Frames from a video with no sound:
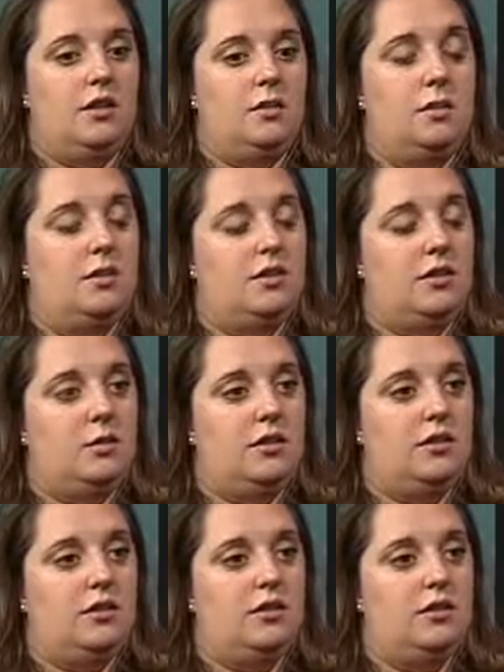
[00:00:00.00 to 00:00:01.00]
the person
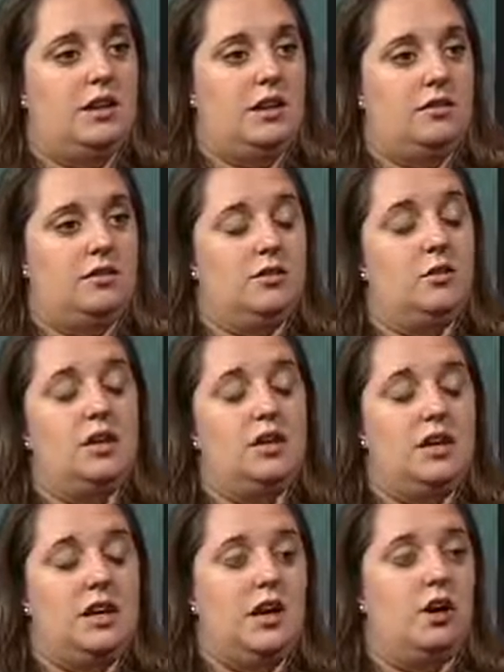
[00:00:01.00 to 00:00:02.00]
with the disease is going
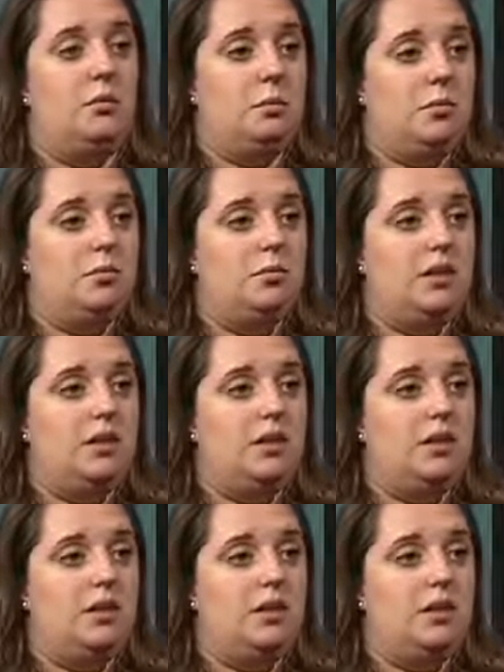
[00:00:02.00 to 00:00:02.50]
to need help,